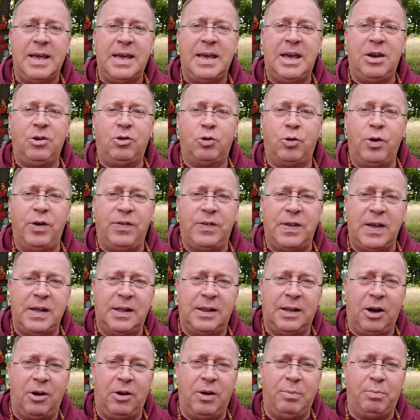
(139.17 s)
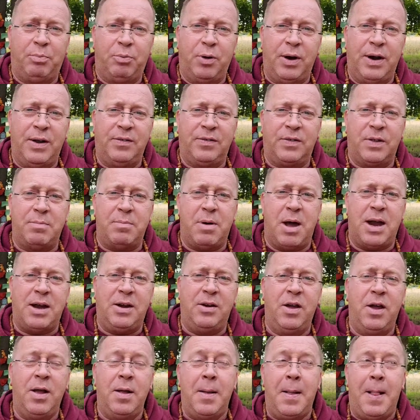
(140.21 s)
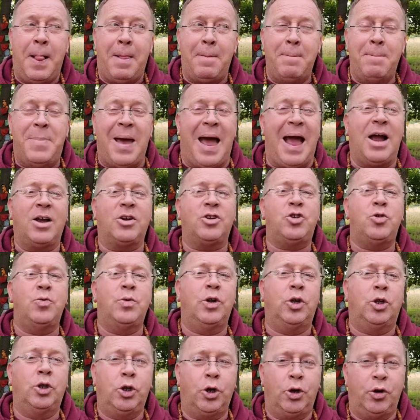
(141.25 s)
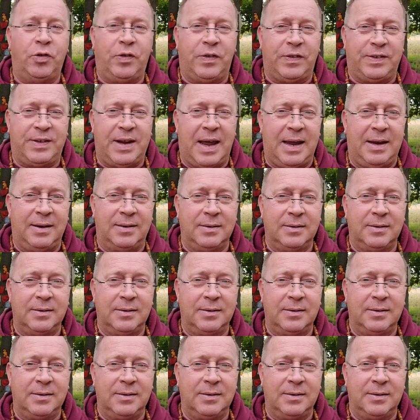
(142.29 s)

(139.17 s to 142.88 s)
Increasing clarity brings the mind back to an alert state.